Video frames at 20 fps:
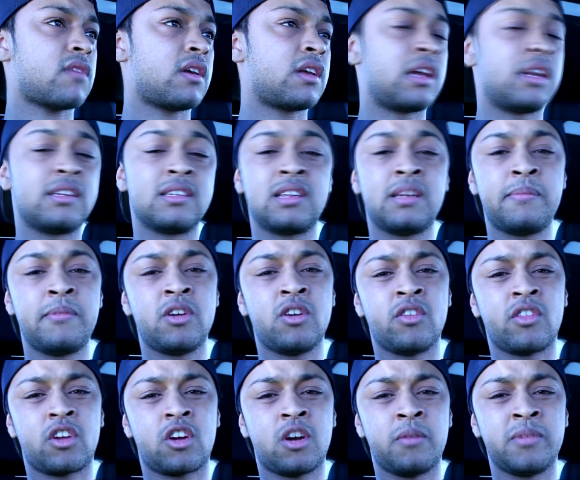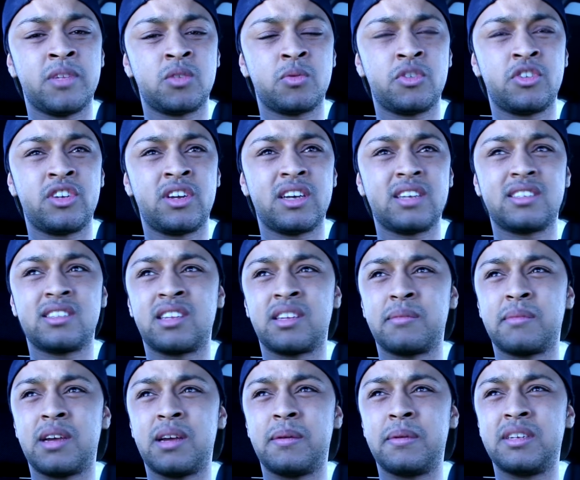yeah, just let me know in the comments what you guys
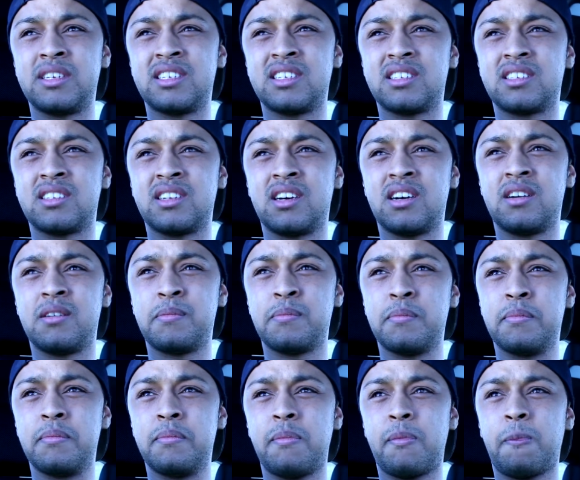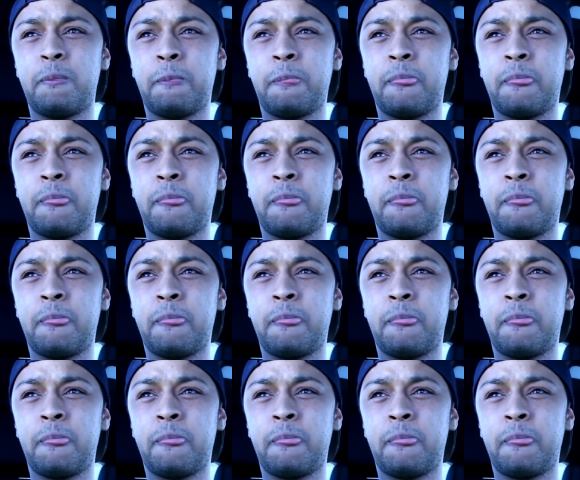think, man, and just I'll